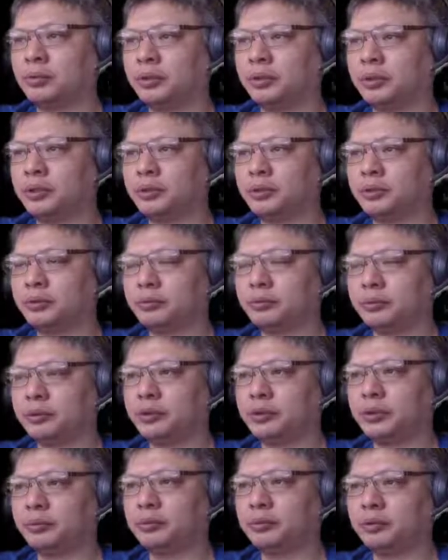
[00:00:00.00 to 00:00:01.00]
book,
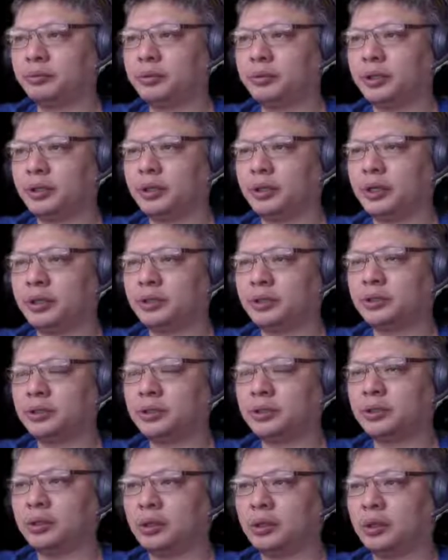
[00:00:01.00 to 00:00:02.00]
which would seem to be a
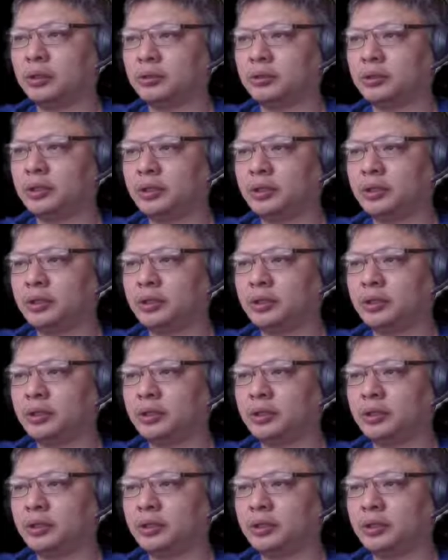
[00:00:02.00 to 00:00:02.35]
nice